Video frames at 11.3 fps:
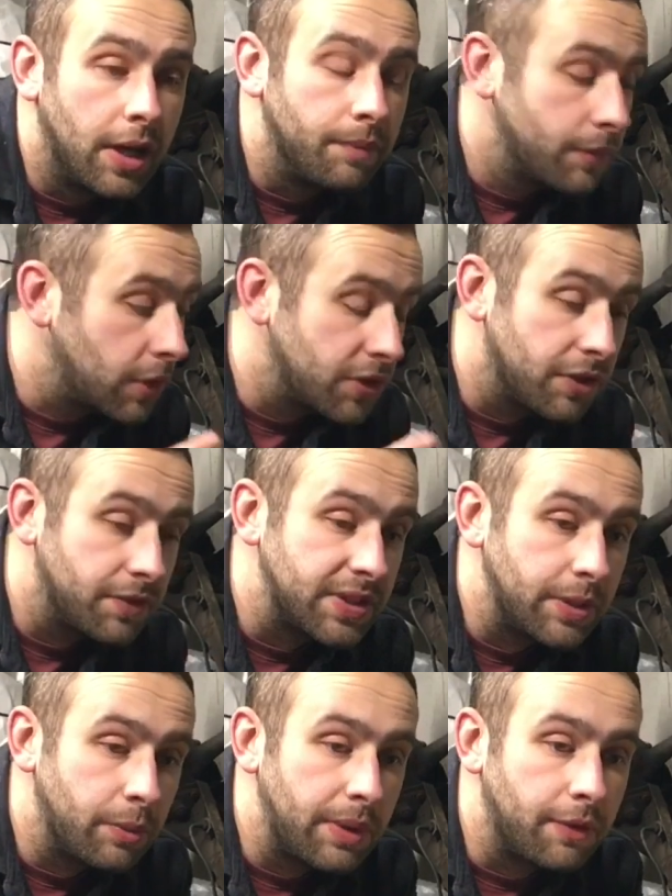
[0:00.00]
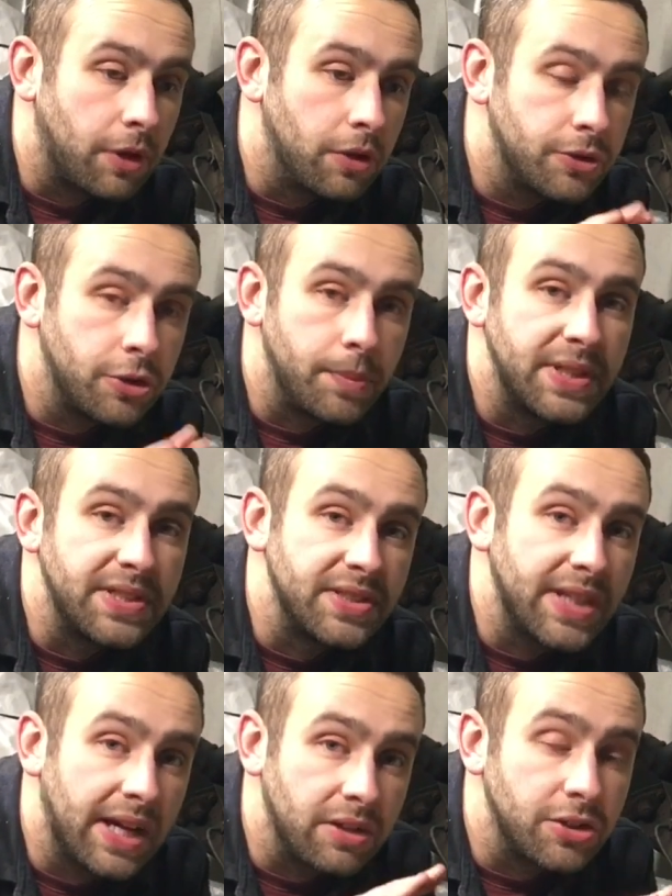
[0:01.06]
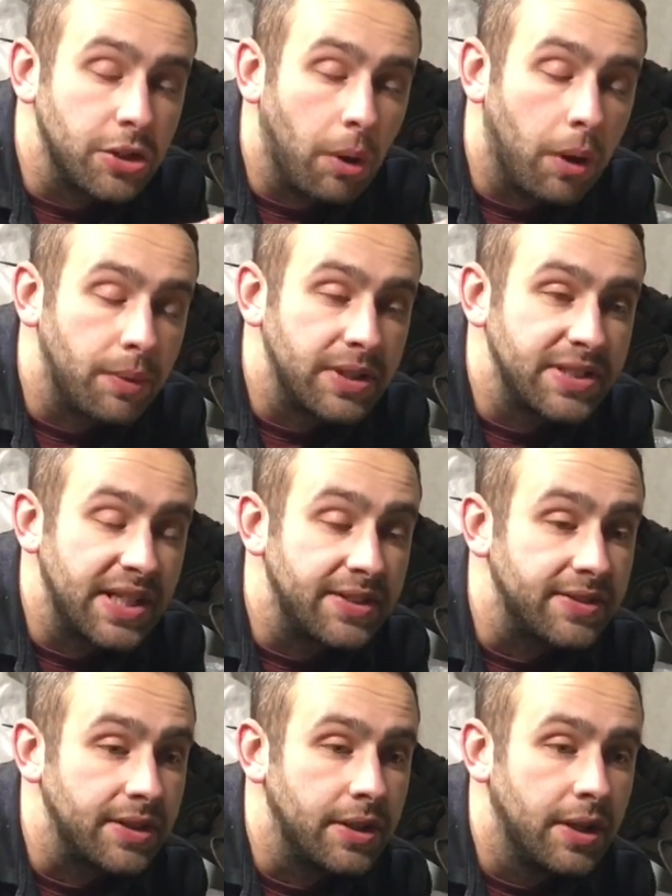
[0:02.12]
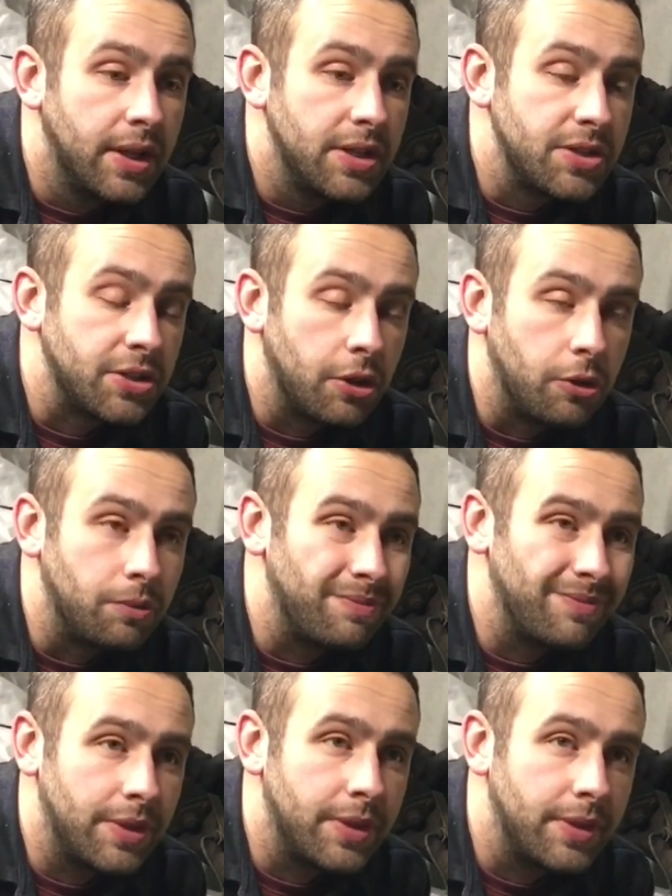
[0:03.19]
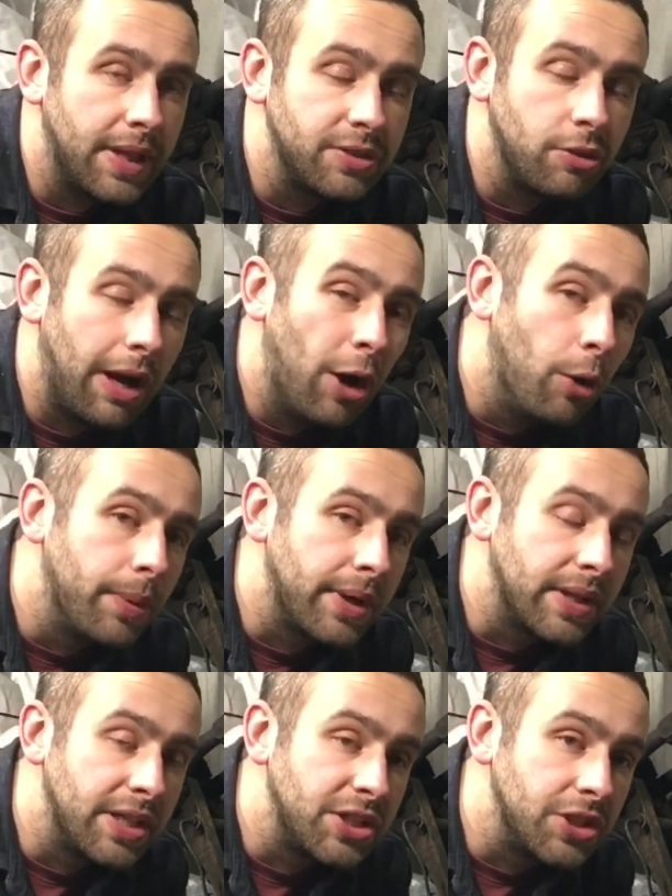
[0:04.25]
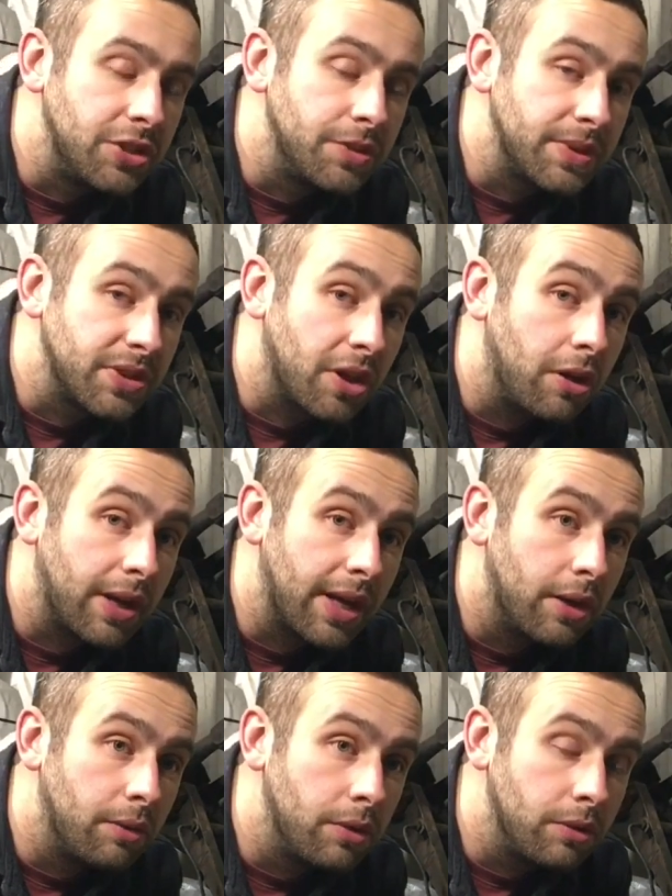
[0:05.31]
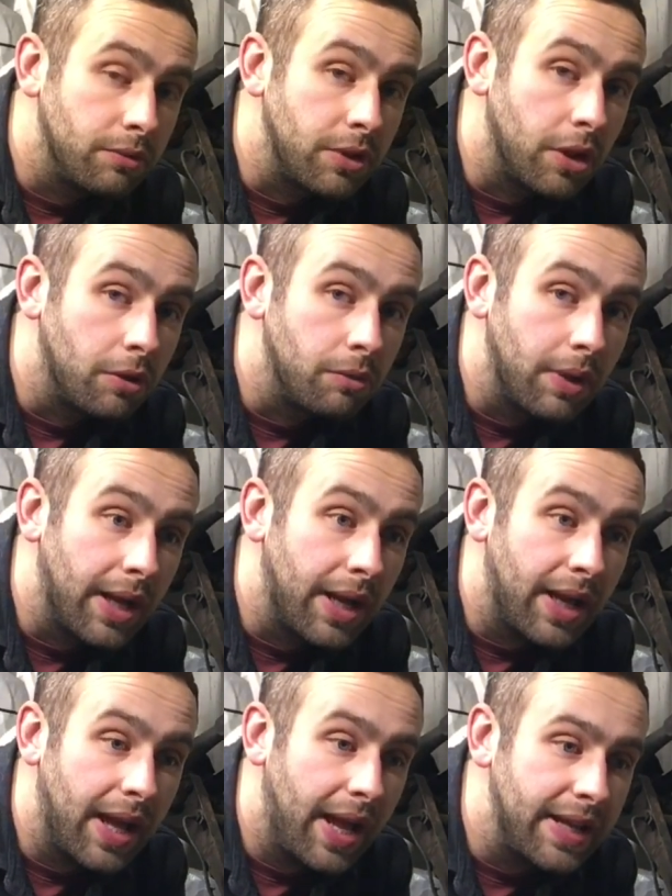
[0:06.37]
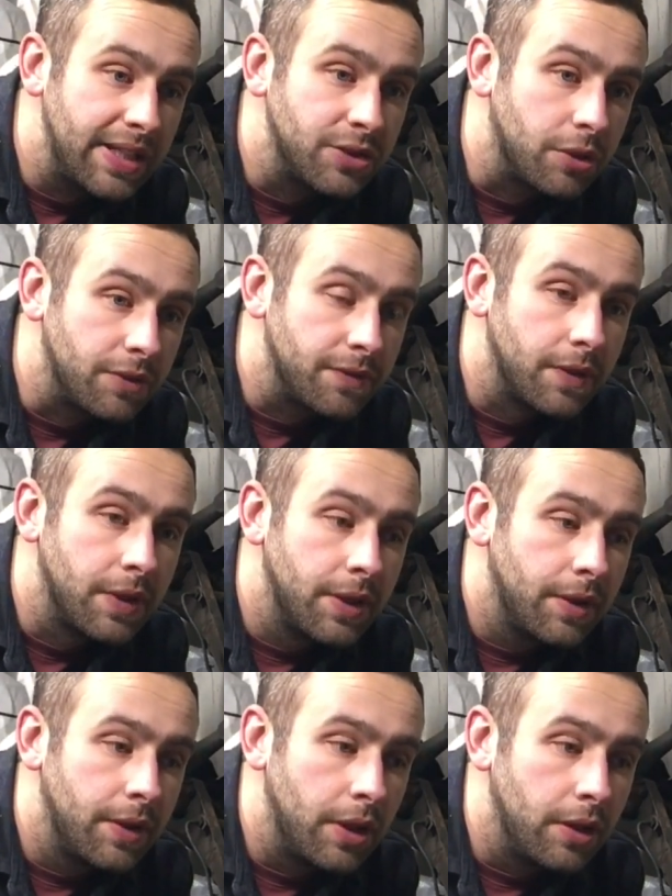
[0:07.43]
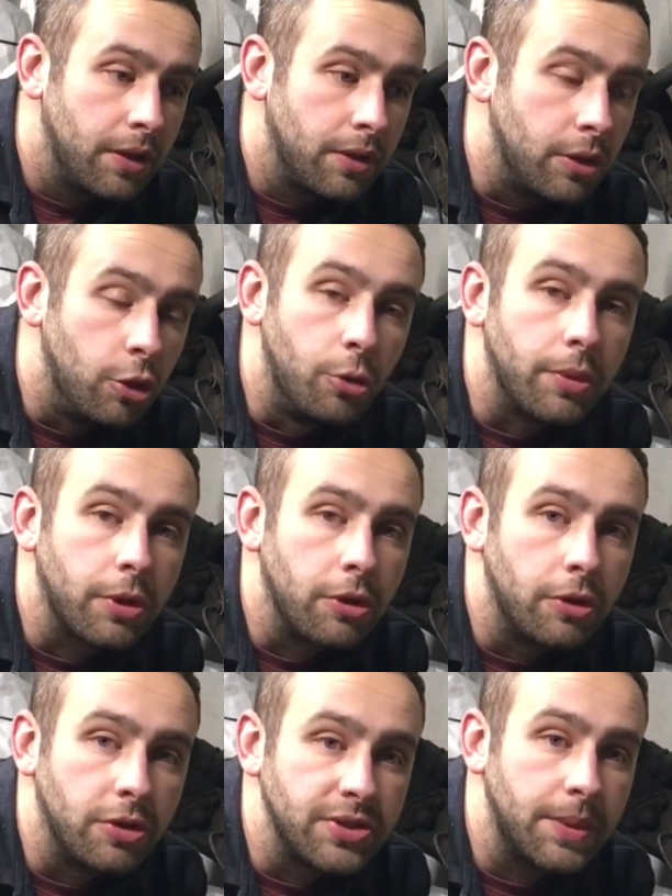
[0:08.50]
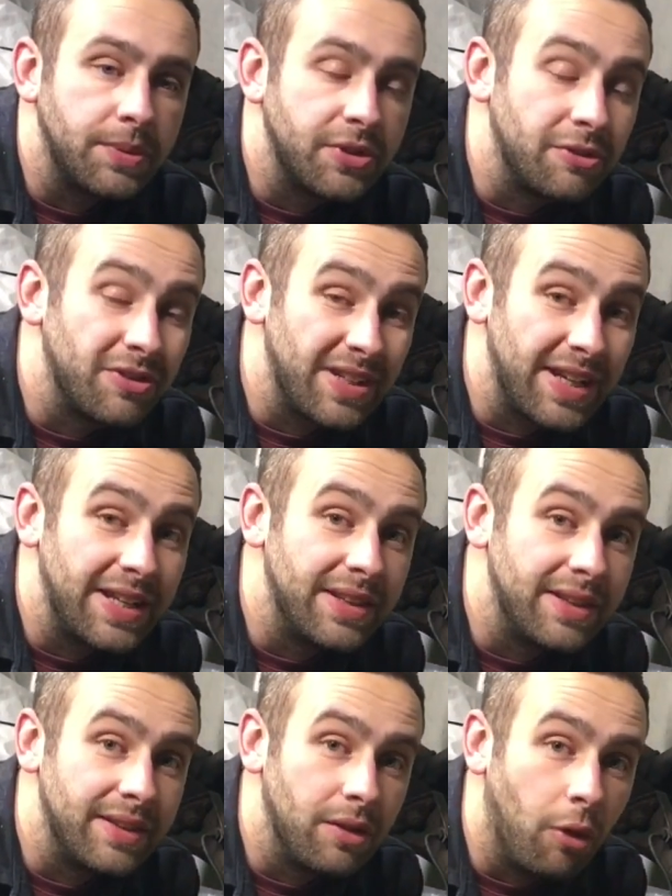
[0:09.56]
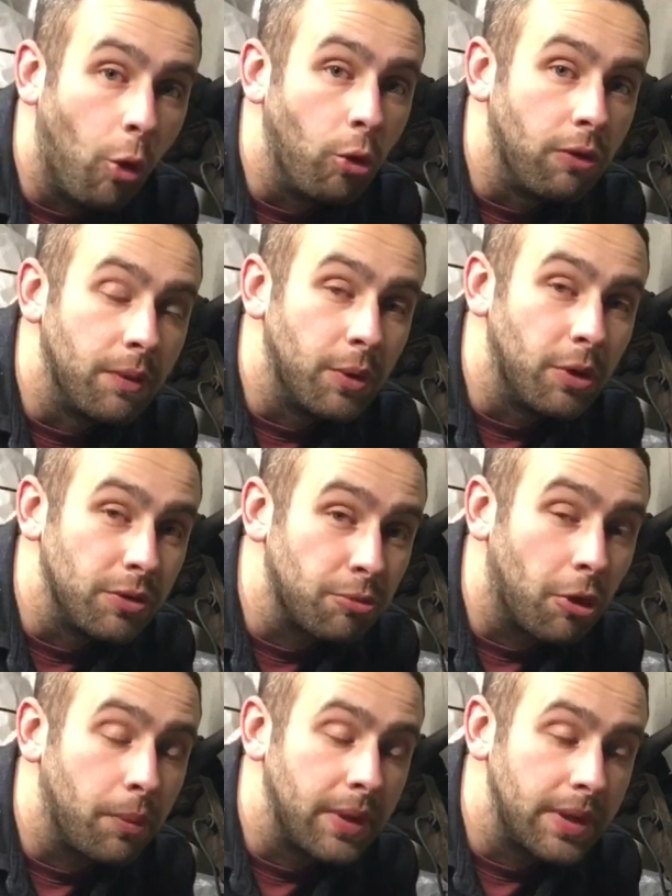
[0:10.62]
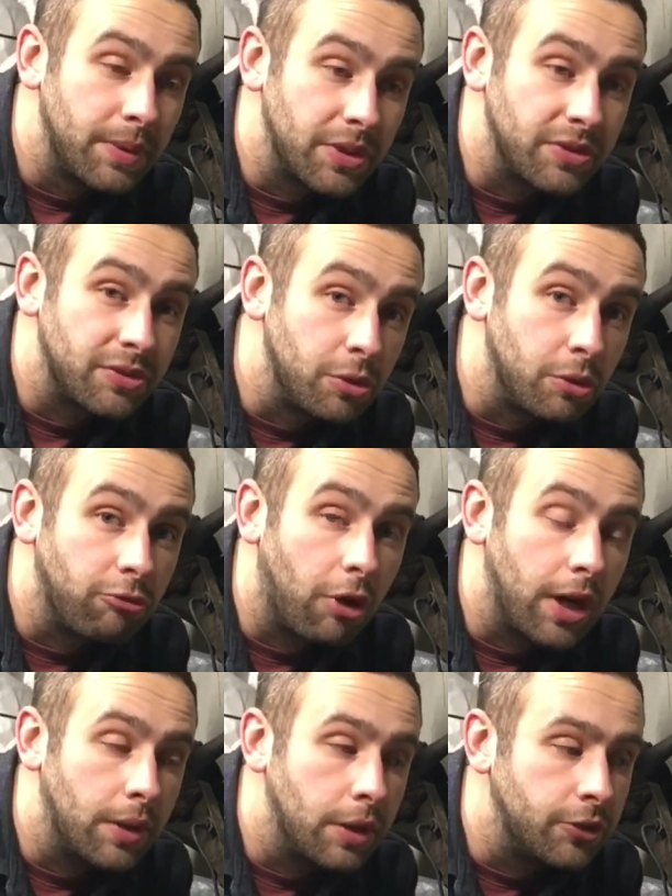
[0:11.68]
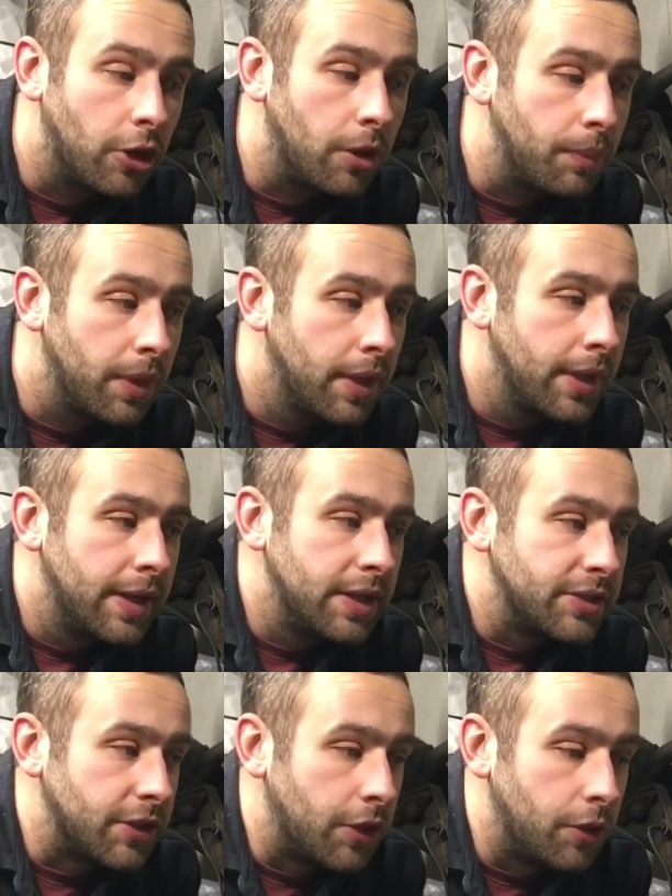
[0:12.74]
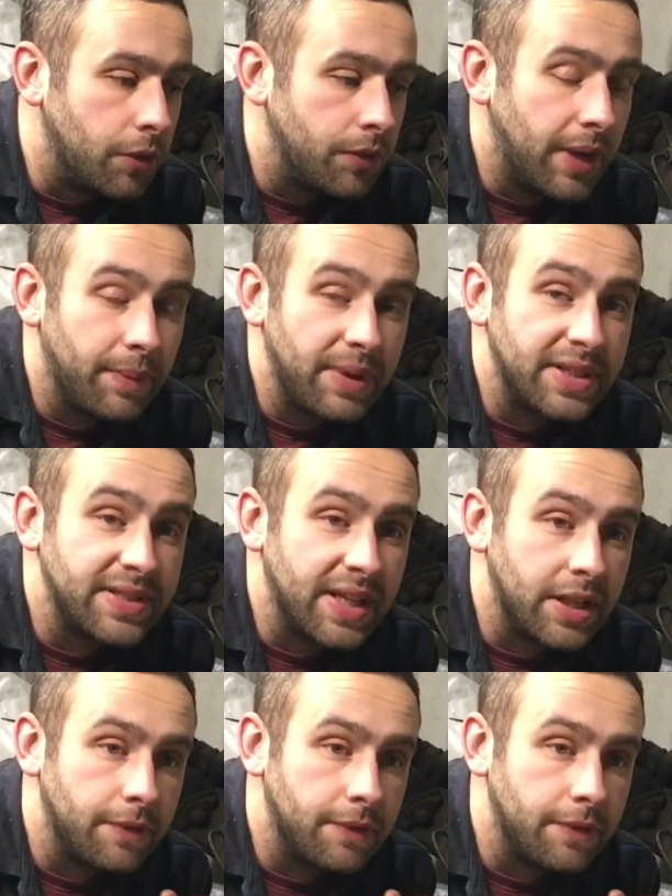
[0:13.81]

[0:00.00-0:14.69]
because obviously we've got 2 pistons down and 2 up in the centre. So that's not helping the issues because I can't get, you know, any sort of lubricant or substance in all of the boards properly because 2 are right at the top. So that being said,